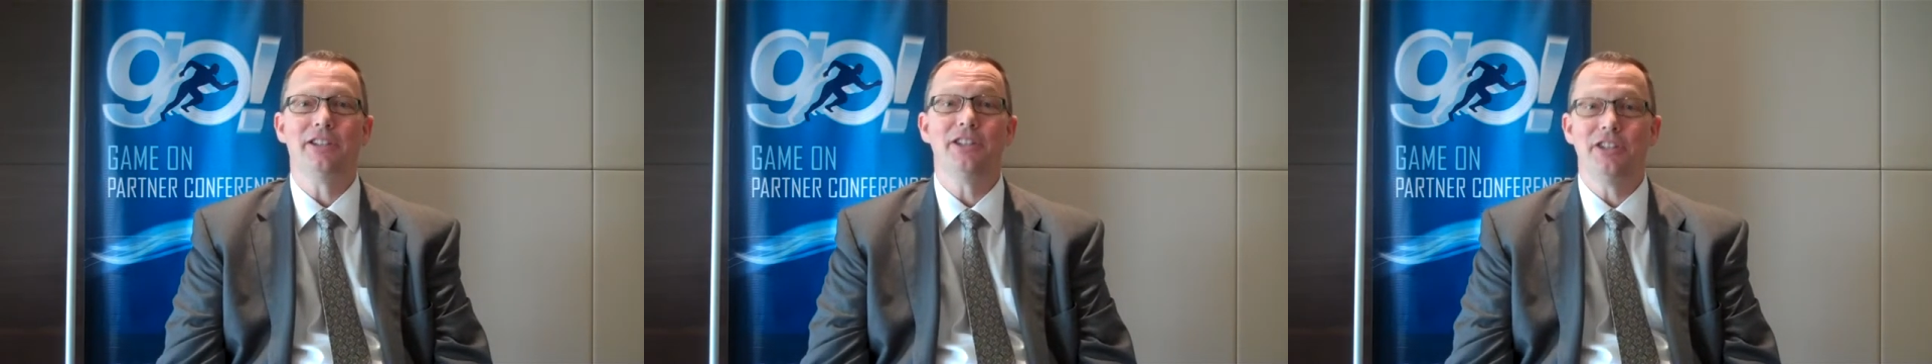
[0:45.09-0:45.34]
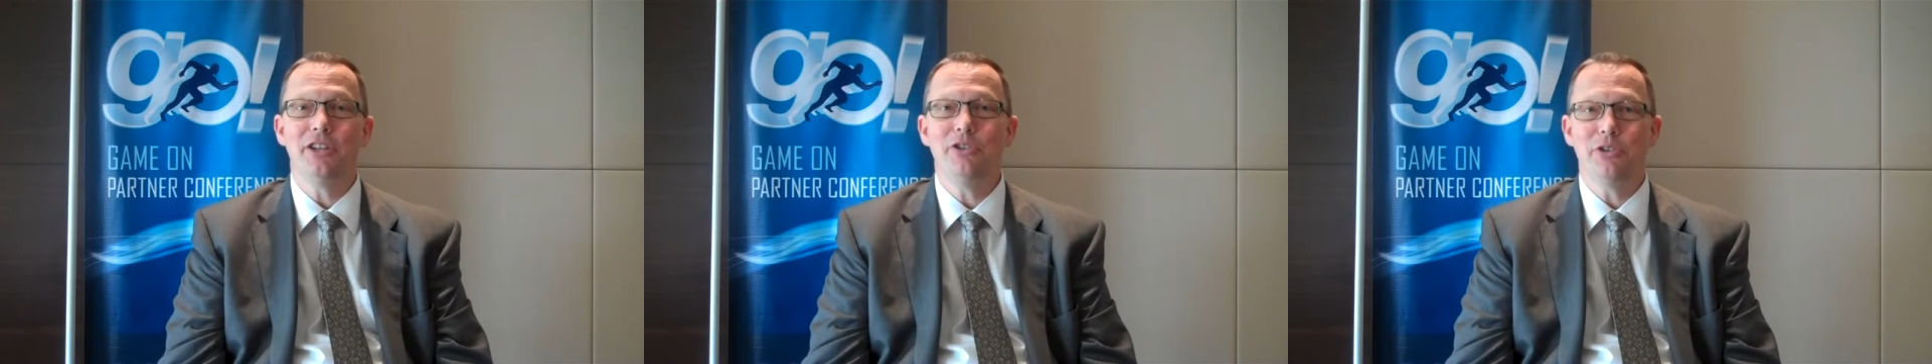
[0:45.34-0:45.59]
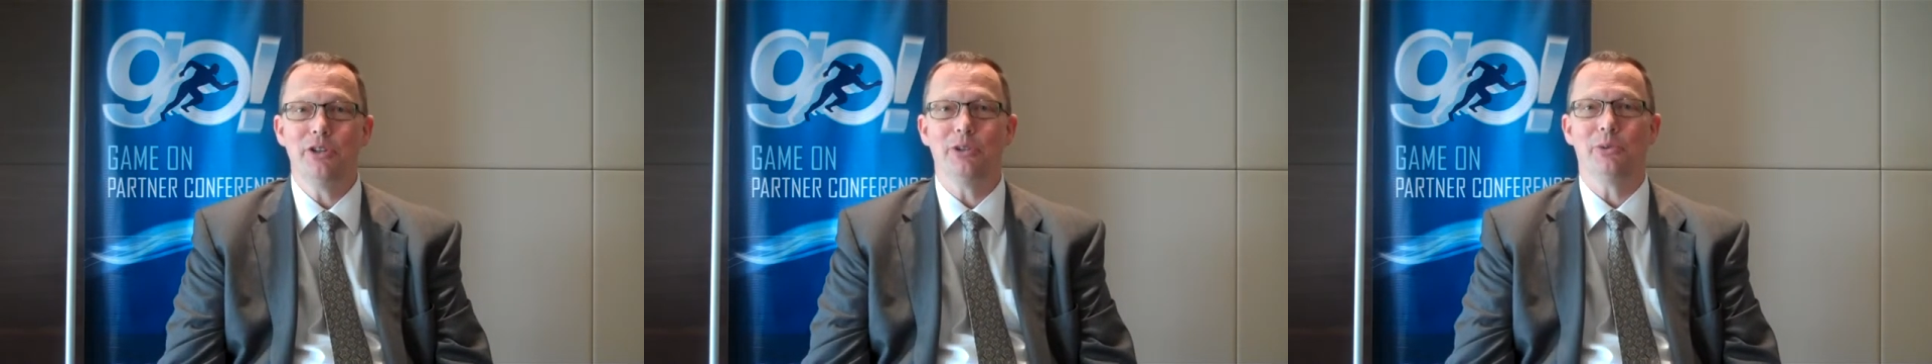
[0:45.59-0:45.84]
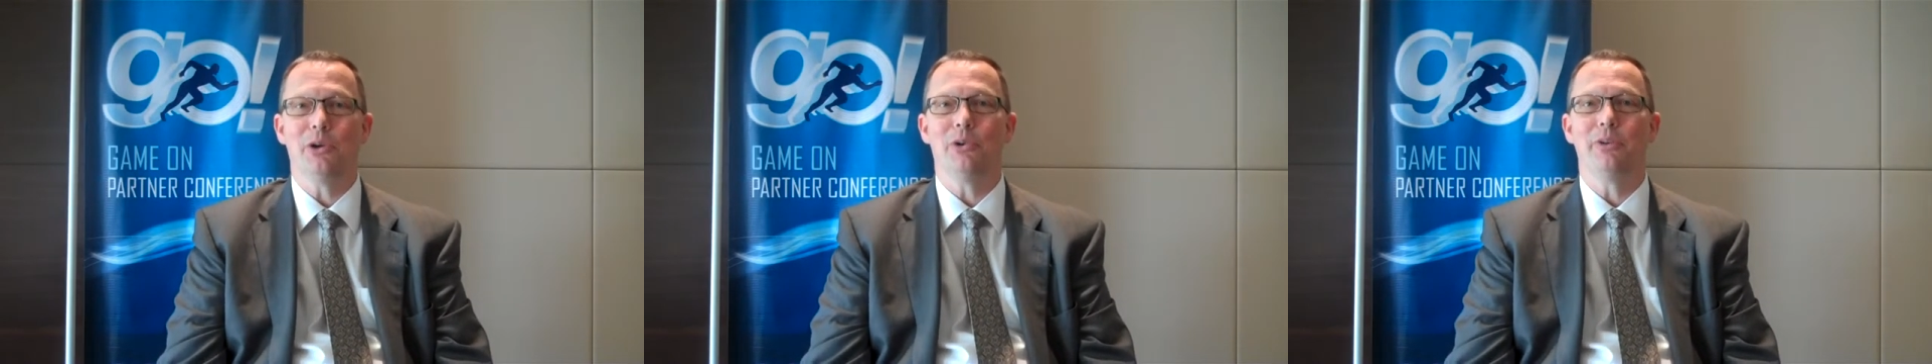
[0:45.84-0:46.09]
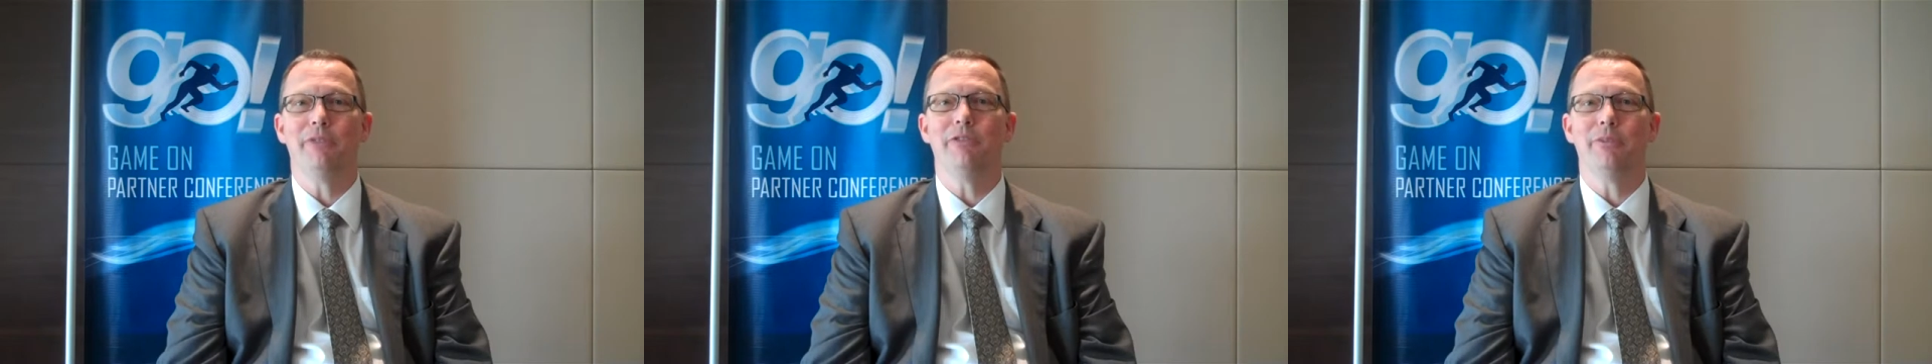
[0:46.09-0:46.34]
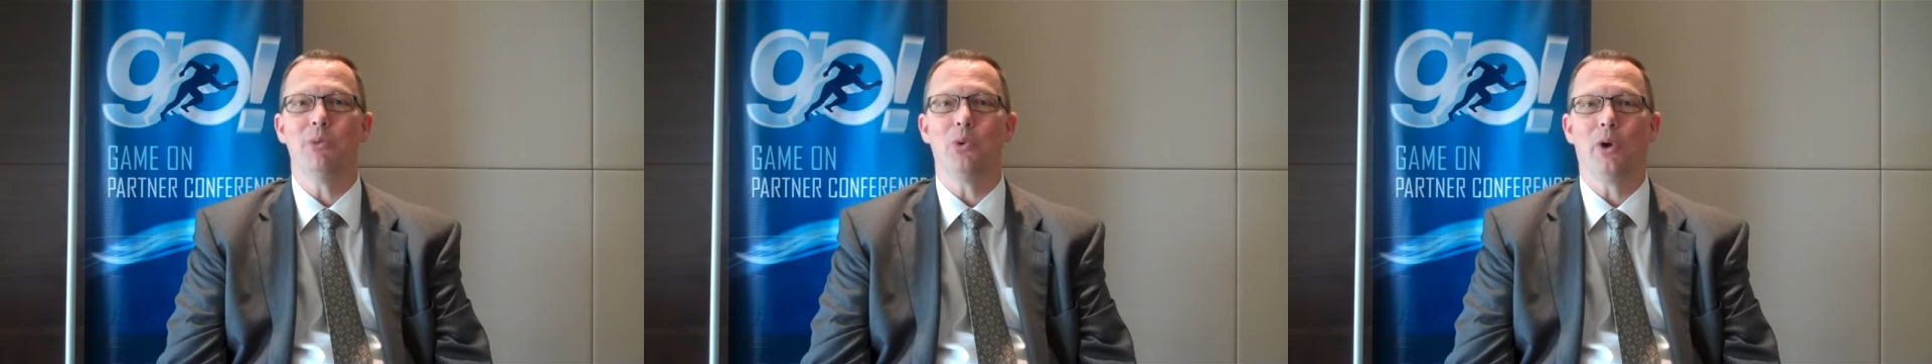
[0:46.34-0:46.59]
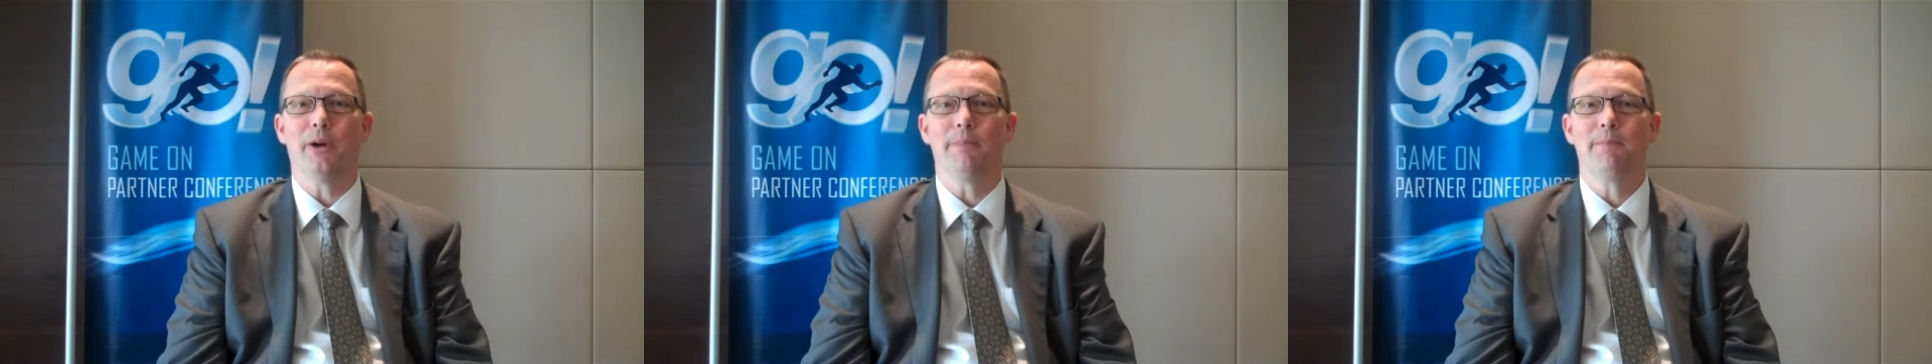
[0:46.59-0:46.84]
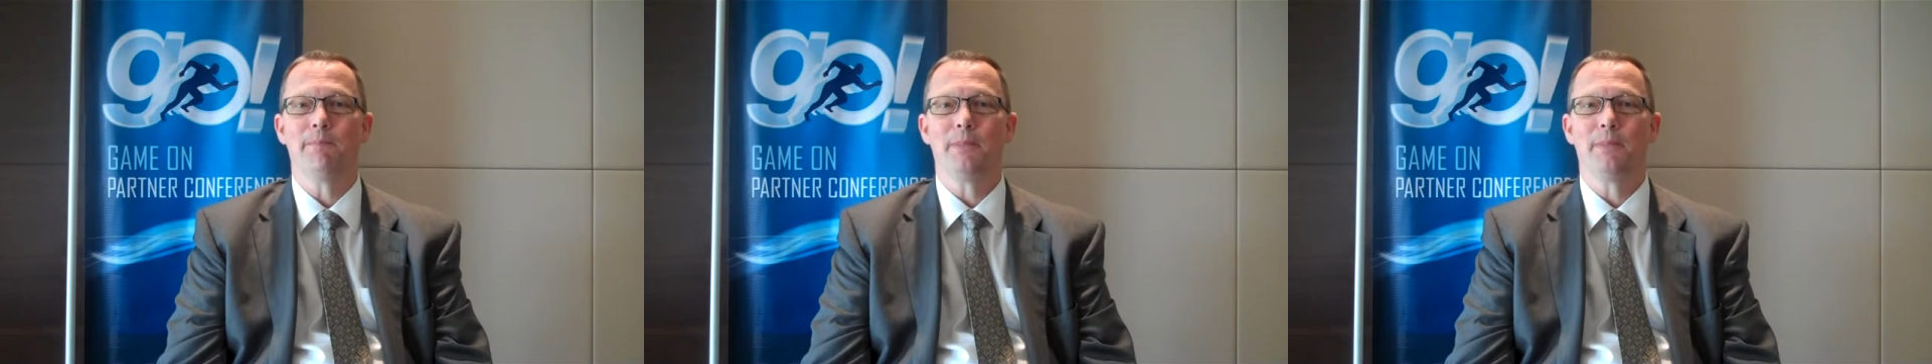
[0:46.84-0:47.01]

continue to grow even more.